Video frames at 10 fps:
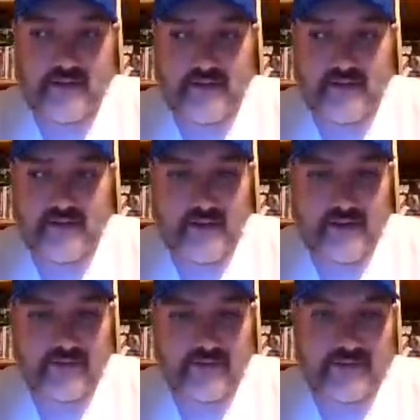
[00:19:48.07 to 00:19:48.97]
That was
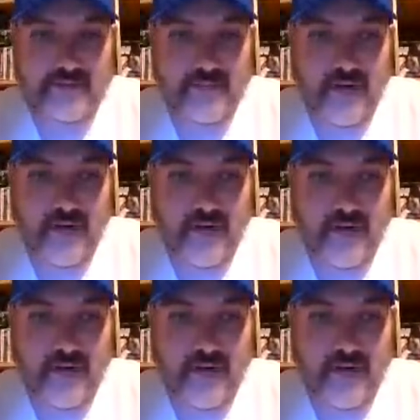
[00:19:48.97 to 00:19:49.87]
just blow for
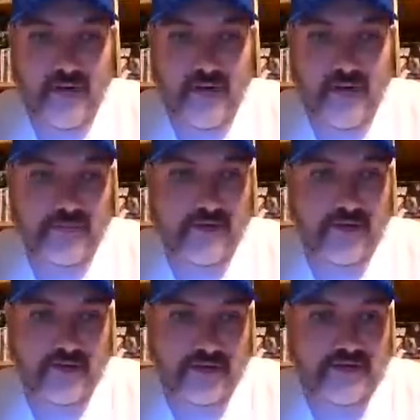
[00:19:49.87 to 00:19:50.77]
blow
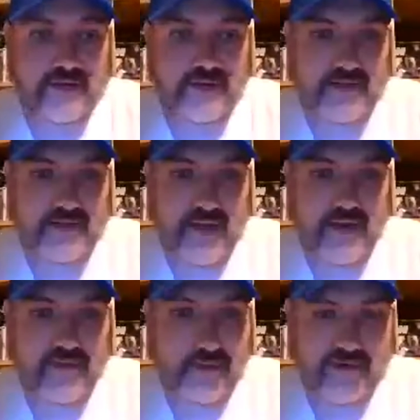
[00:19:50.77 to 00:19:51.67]
technician style
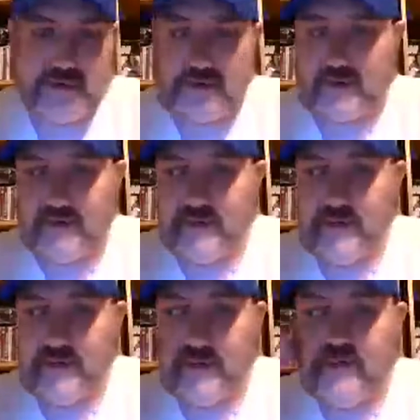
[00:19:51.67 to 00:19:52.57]
wrestling.
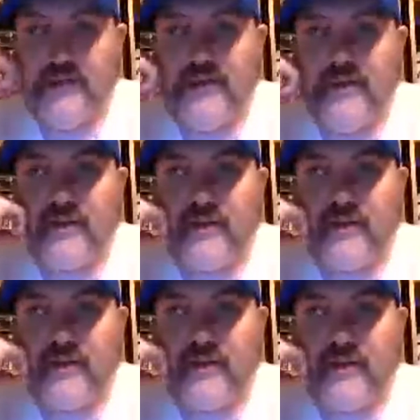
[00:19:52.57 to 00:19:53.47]

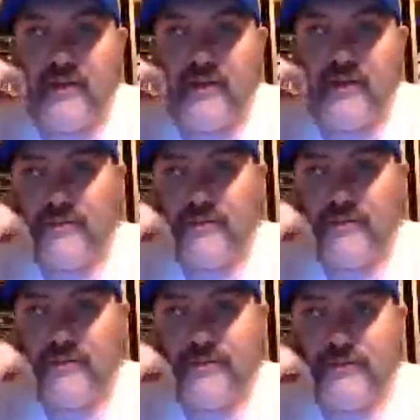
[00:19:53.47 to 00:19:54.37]
Um,
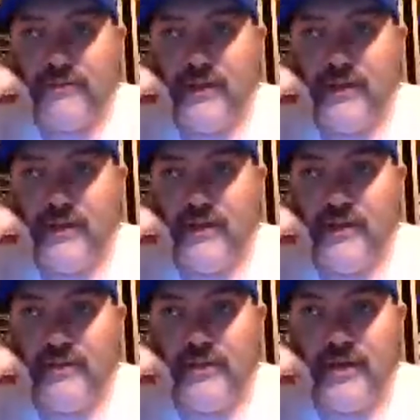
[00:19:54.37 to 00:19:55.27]
But
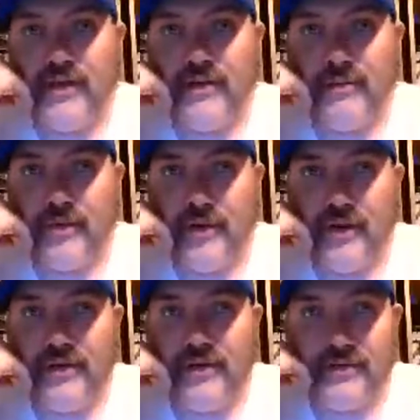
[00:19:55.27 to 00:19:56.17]
yeah, Brett
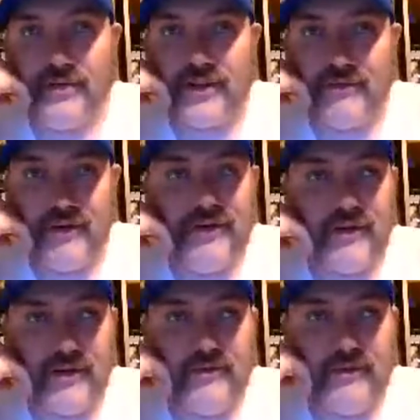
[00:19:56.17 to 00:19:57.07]
was
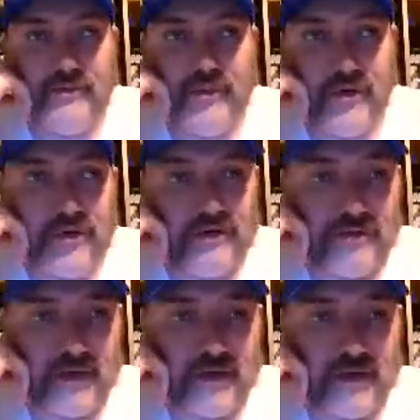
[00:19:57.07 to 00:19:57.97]
one of my
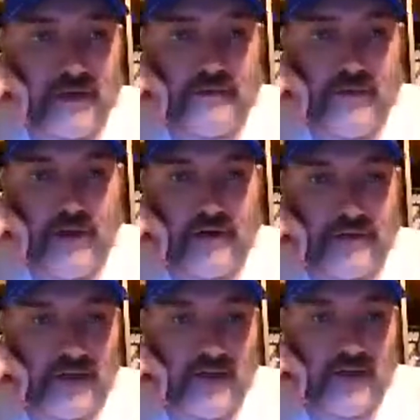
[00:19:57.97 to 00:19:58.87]
favorite all
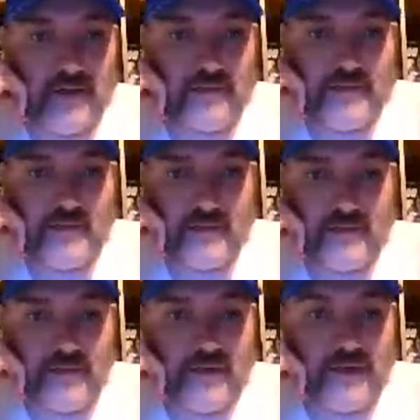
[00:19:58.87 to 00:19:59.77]
times.
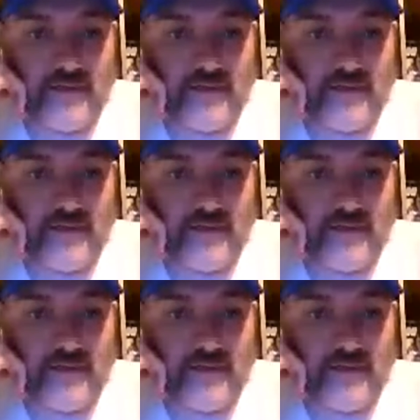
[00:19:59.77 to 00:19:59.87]
Great.